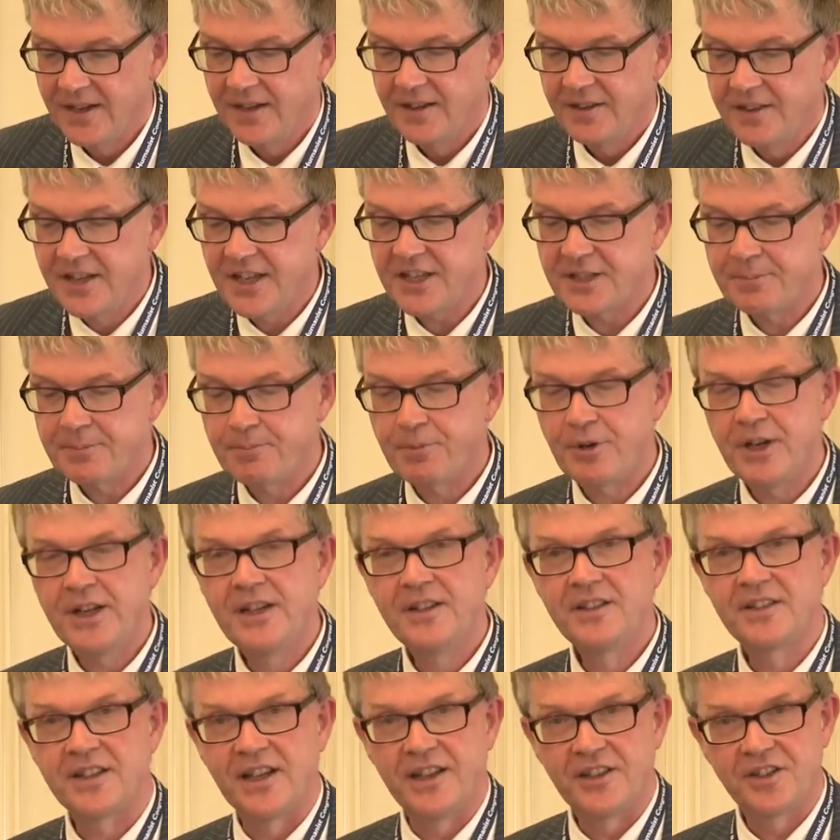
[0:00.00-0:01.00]
This
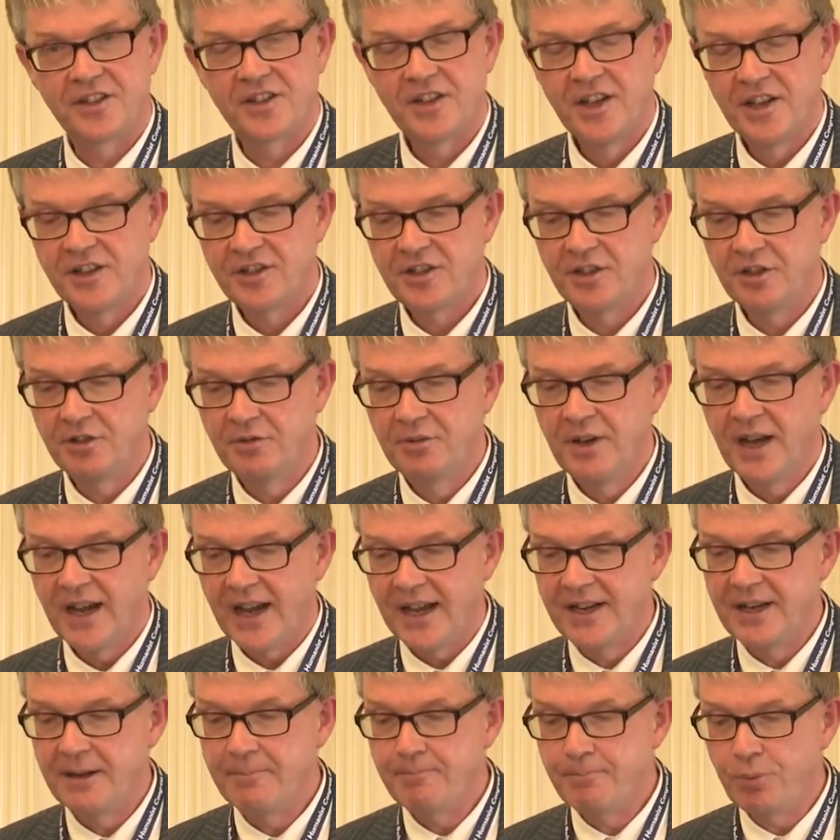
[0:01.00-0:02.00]
brings us to an
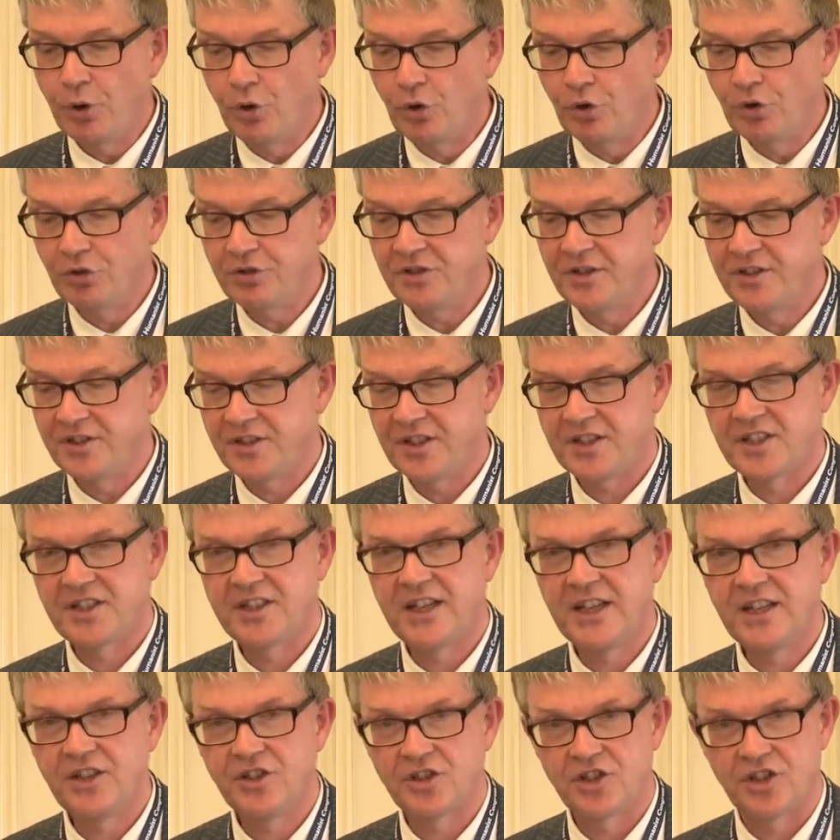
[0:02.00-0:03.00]
important
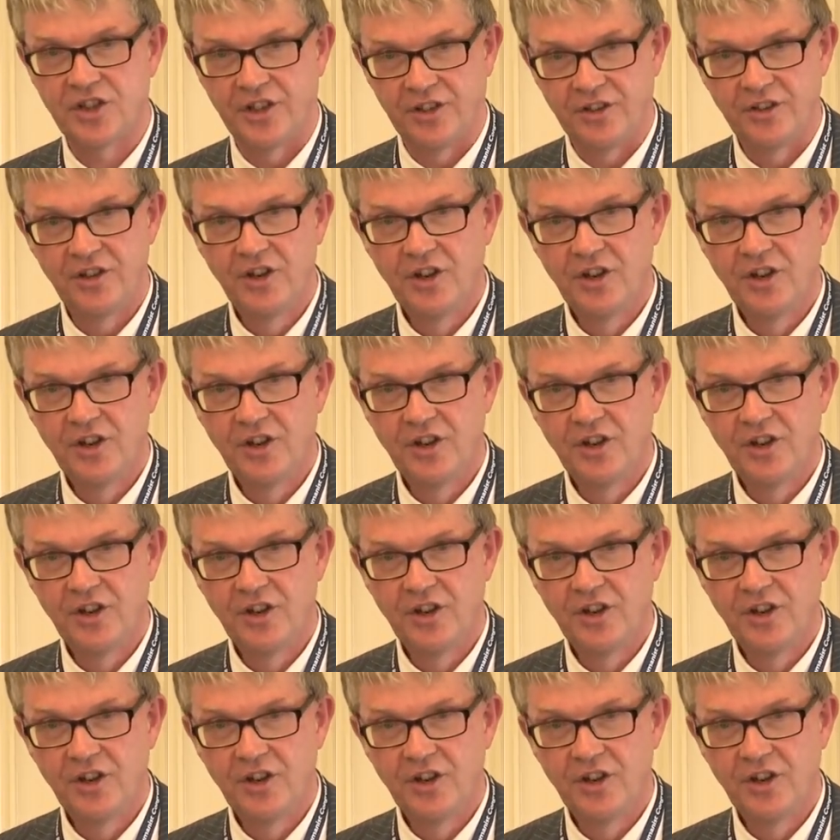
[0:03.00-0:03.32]
distinction